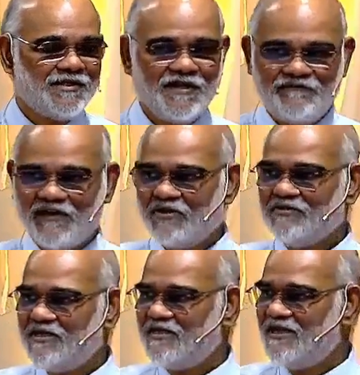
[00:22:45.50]
he
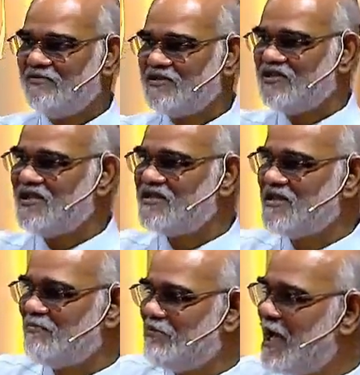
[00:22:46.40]
found that there was just
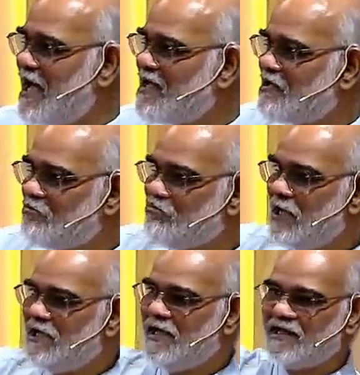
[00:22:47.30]
a blank
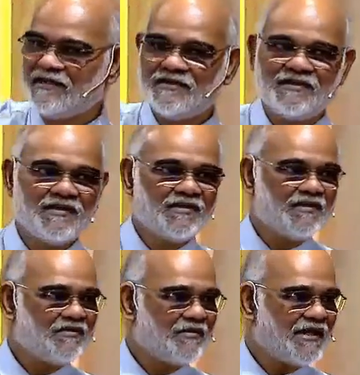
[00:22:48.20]
building
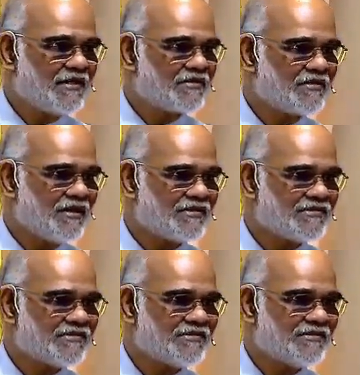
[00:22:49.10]
right across.